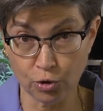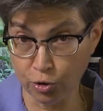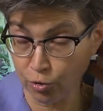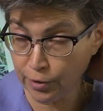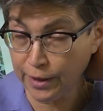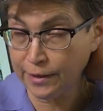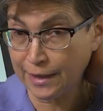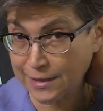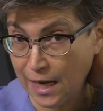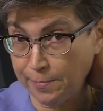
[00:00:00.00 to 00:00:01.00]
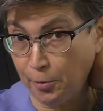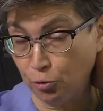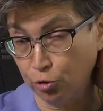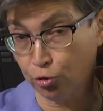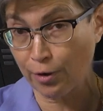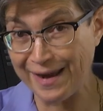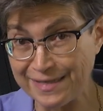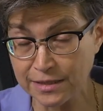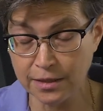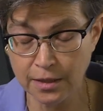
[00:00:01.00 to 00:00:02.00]
chlorine, that's
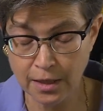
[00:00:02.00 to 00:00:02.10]
hypochlorite,